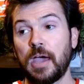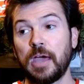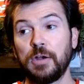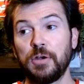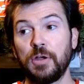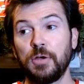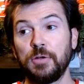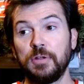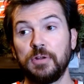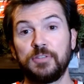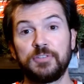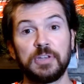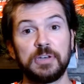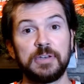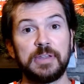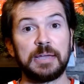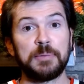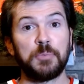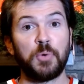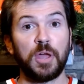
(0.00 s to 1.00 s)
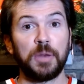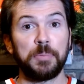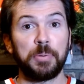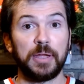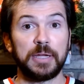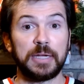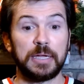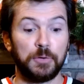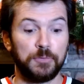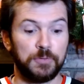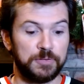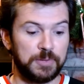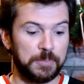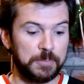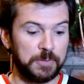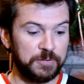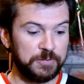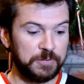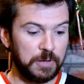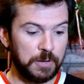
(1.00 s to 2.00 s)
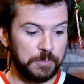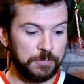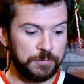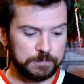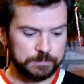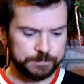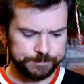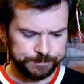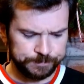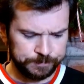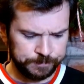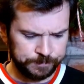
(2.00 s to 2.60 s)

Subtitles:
I don't know, dude. It's going to take him a while to probably get over some of this stuff.